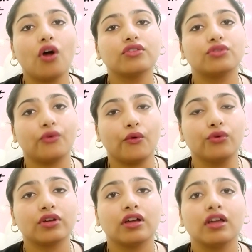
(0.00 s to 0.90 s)

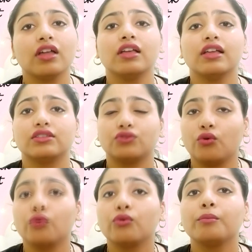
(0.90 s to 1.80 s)
throat.
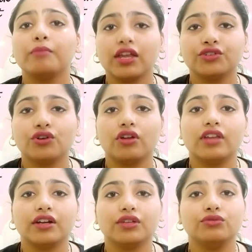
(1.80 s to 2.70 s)
So make sure
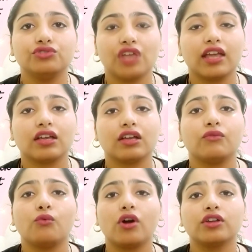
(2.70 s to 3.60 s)
that you check
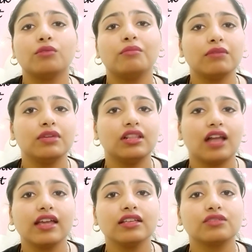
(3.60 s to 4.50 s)
what your baby
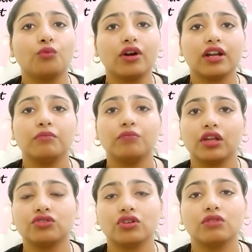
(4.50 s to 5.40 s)
likes, what
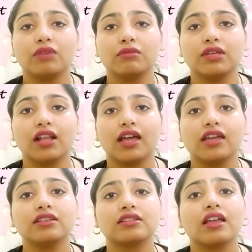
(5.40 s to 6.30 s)
temperature your baby
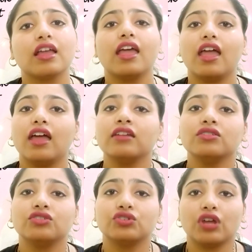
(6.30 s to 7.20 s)
likes, and
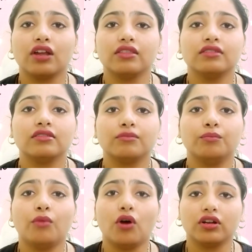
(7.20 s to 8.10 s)
share this
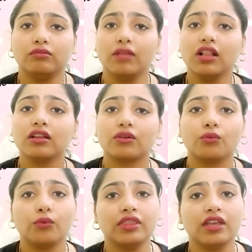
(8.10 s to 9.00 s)
bottle milk
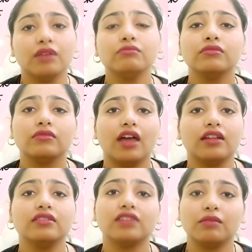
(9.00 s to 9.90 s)
with him at
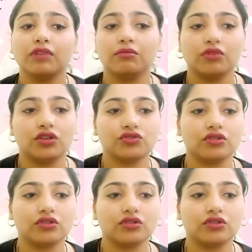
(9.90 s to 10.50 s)
the same temperature.